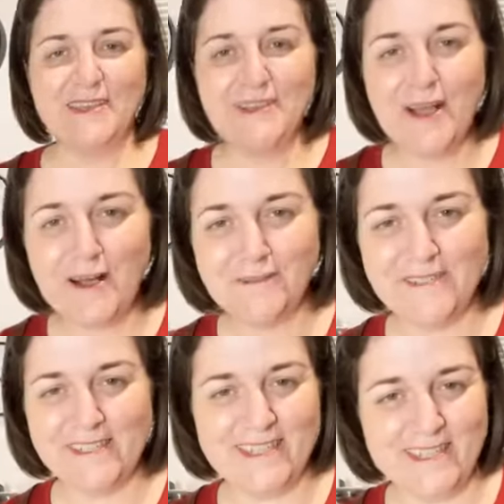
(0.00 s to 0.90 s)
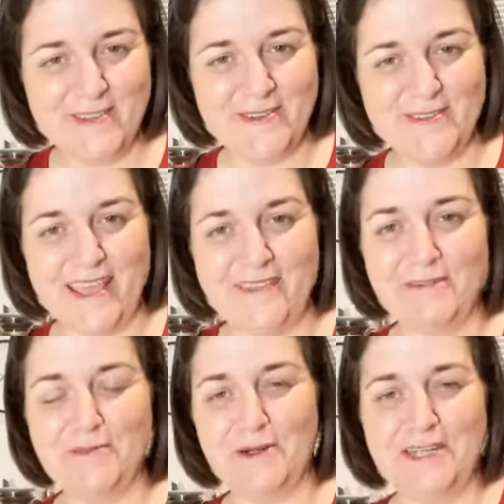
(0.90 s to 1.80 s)
Good afternoon,
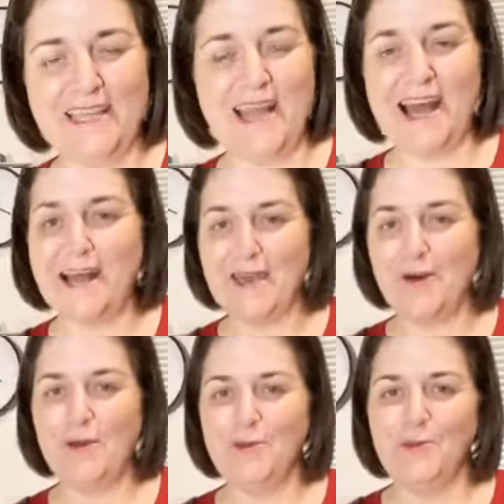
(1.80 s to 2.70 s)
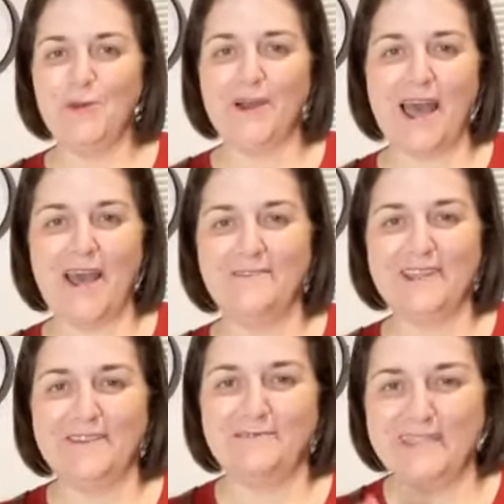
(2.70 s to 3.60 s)
everybody. I hope you are
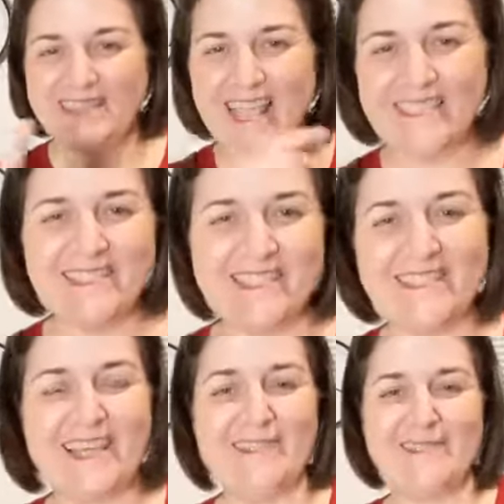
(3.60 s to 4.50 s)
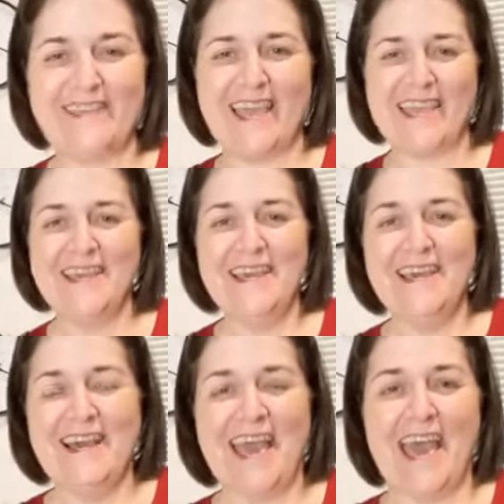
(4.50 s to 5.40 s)
having a fantastic day today
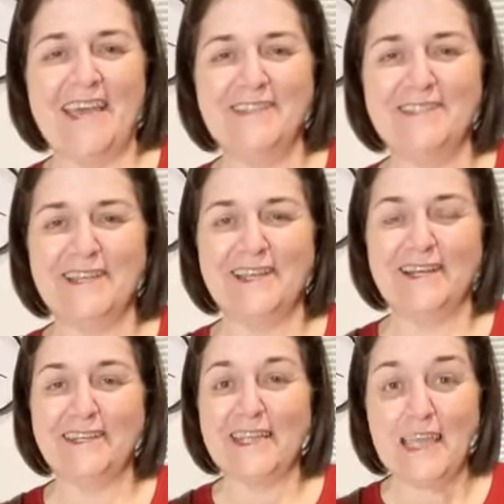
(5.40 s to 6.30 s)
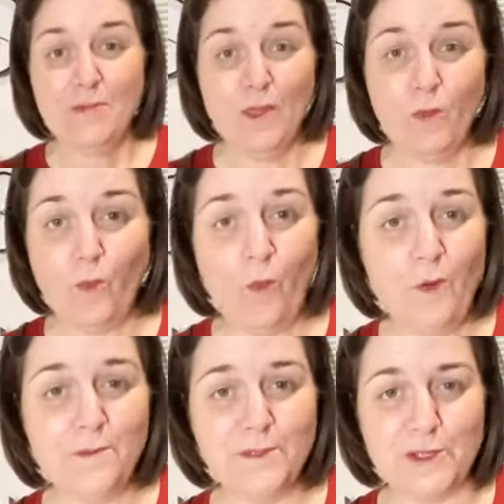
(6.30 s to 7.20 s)
and uh, keeping
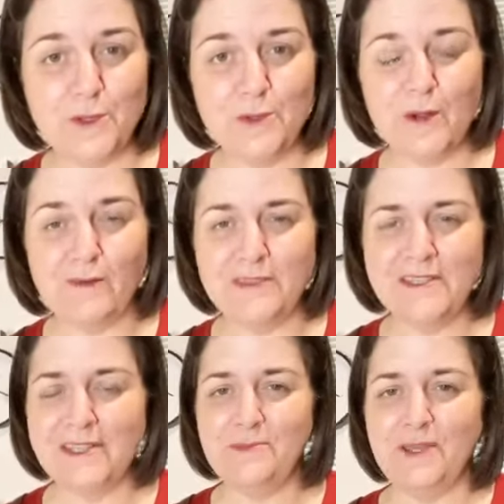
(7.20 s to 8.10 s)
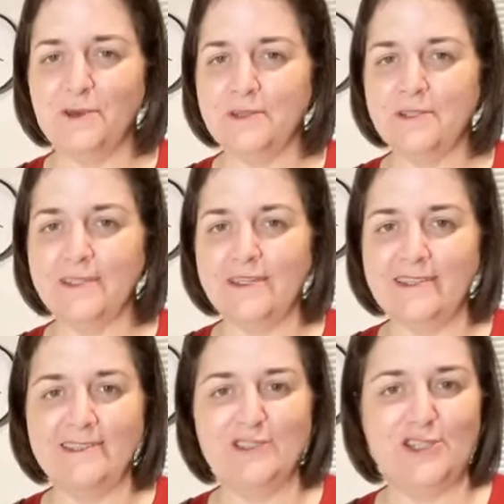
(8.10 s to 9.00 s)
warm too, obviously, because it
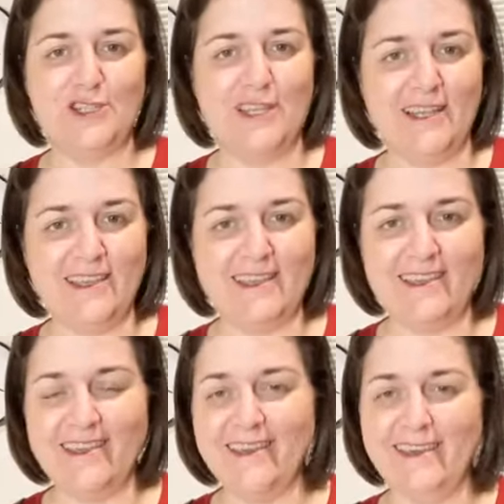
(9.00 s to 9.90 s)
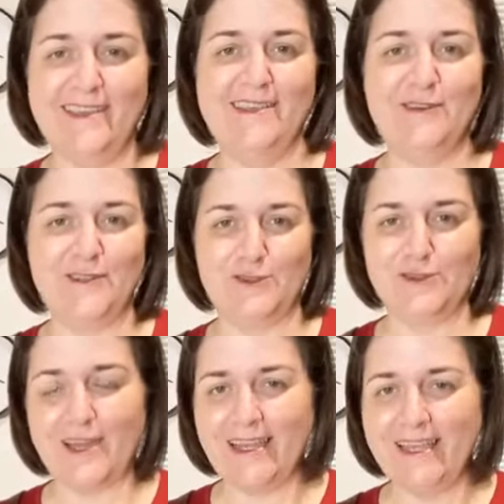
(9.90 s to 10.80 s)
is chilly here in
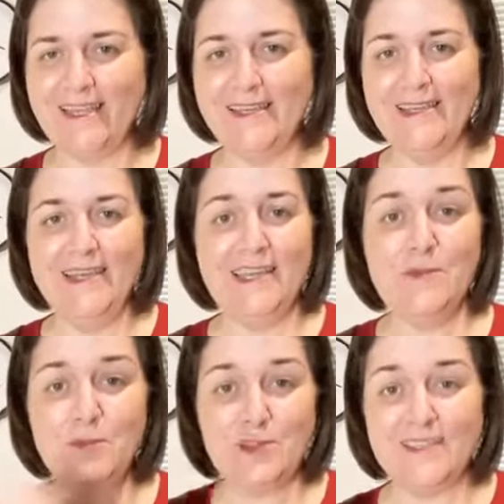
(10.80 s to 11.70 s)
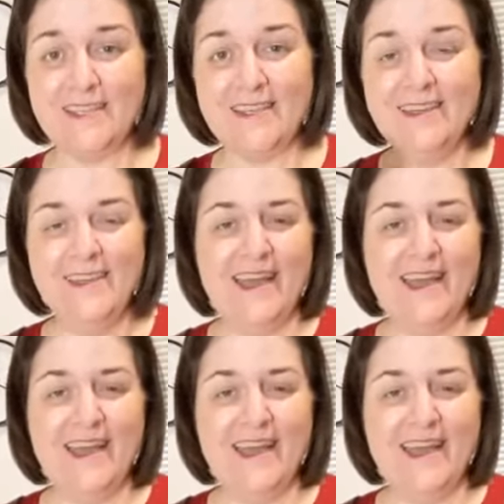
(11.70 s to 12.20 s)
Australia, in Brizzy.